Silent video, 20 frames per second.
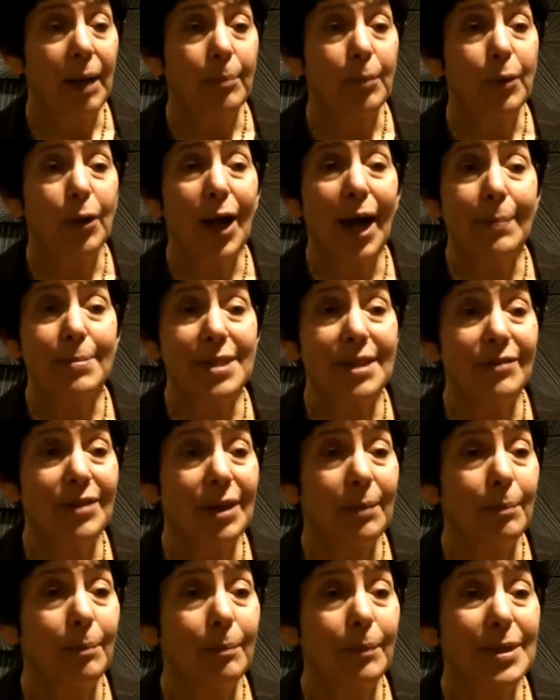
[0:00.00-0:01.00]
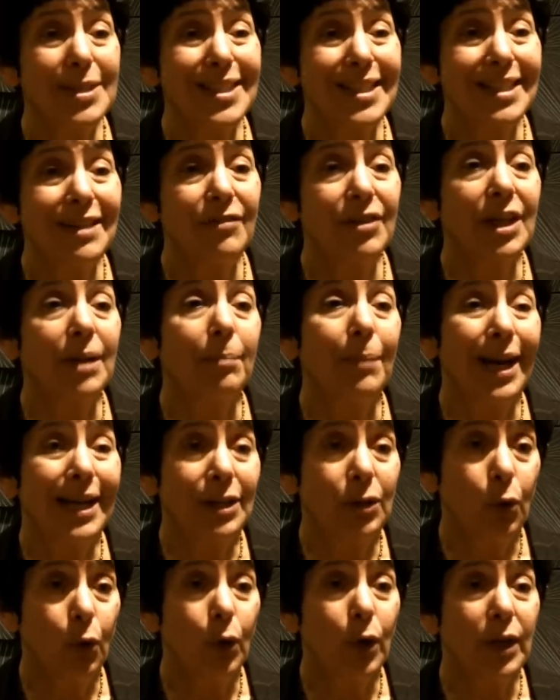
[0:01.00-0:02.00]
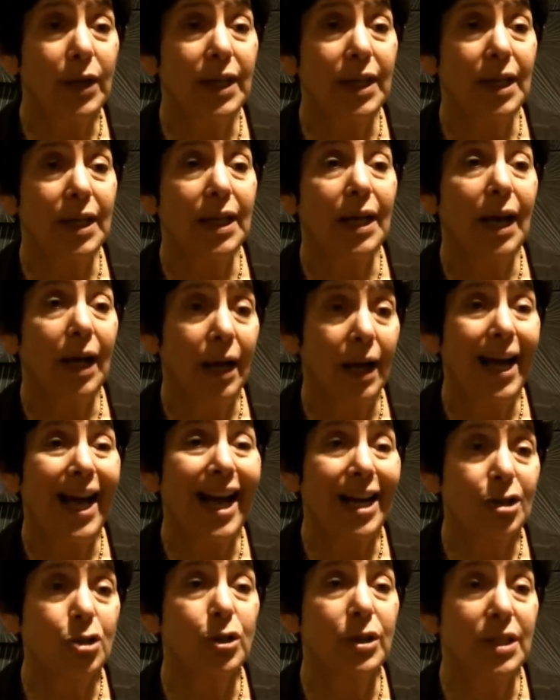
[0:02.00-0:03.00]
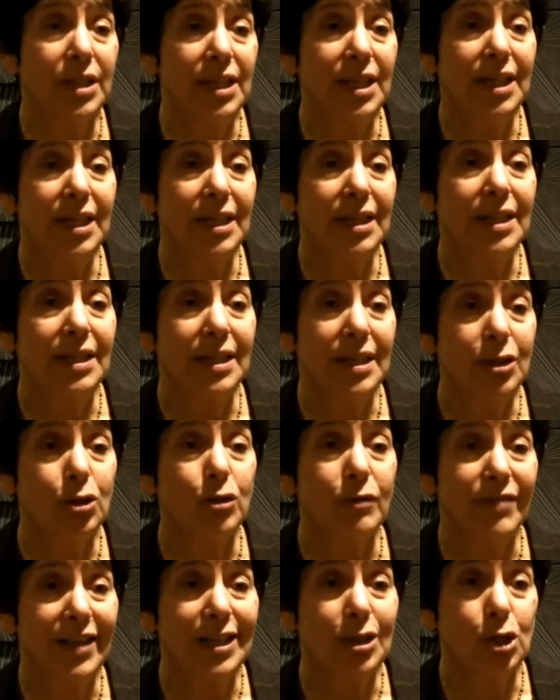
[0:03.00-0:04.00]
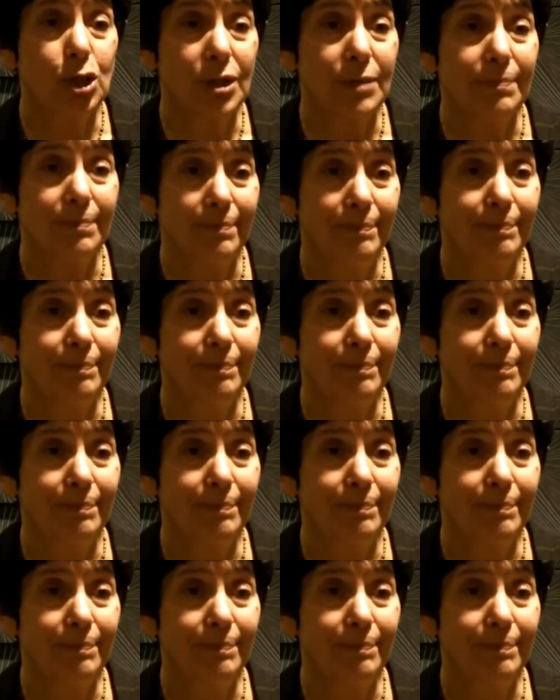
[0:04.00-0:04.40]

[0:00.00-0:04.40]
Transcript: perhaps even a significant minority actually need intervention.